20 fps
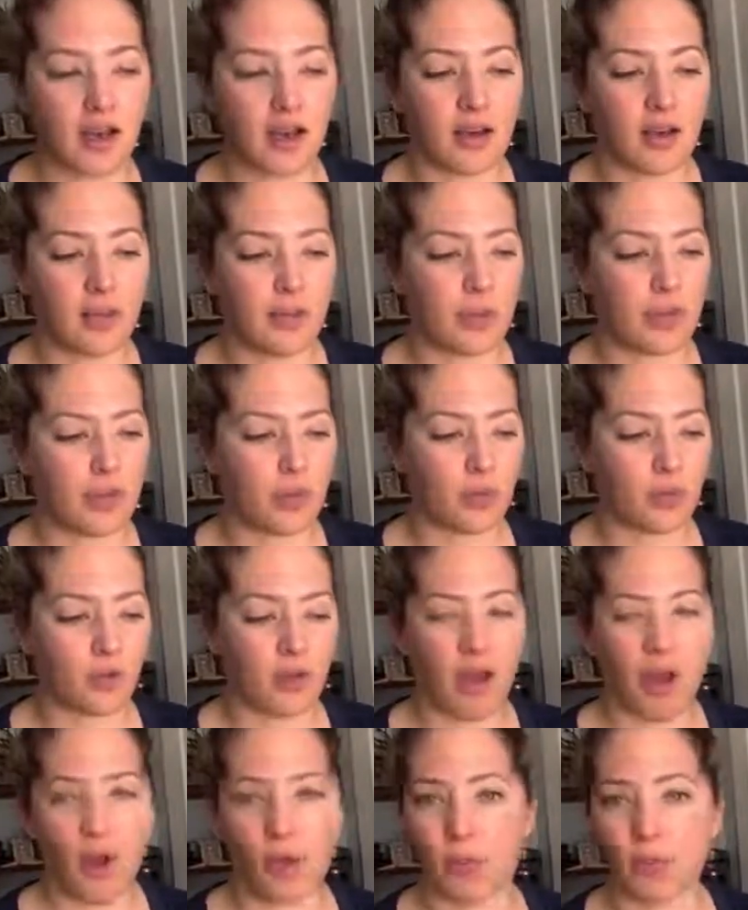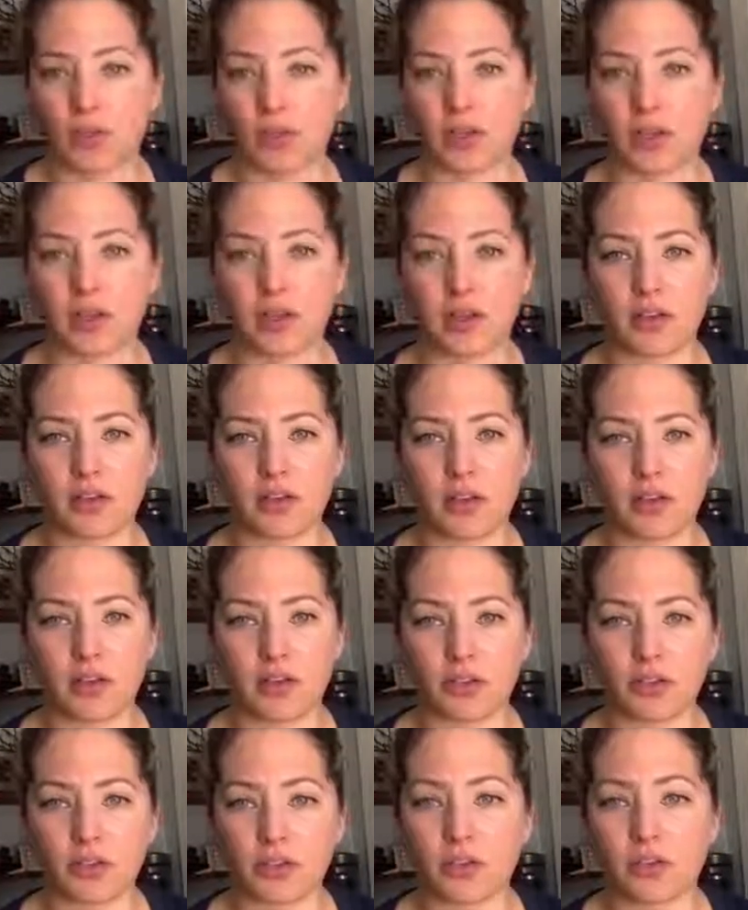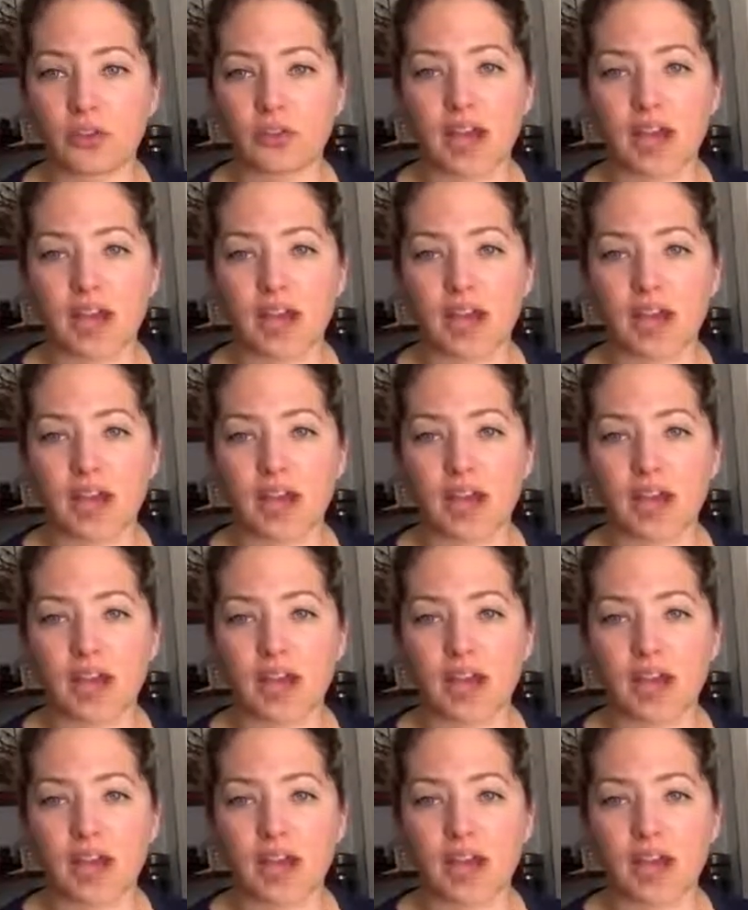It will help with dark circles.